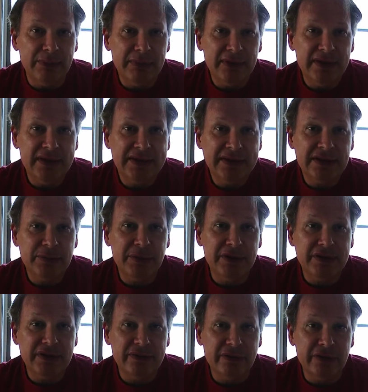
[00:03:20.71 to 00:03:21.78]
This experience is
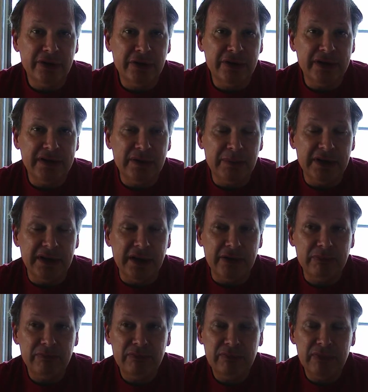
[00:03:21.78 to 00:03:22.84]
very unique to me. Now,
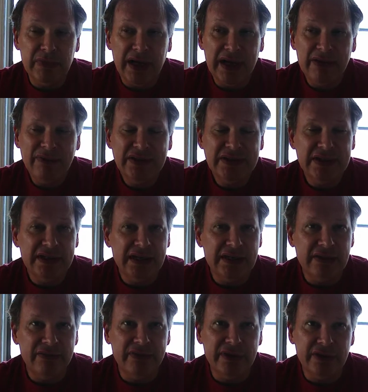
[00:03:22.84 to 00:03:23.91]
I haven't seen any
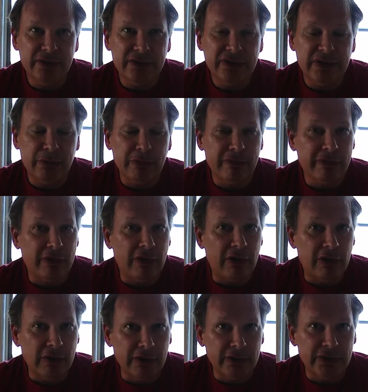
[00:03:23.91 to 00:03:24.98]
videos that were real
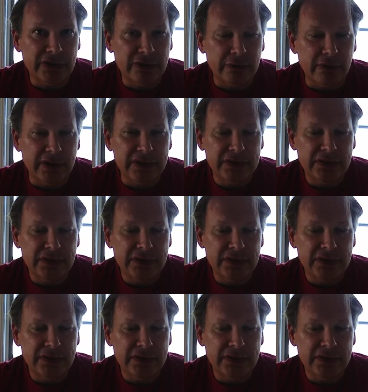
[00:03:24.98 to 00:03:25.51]
horror stories.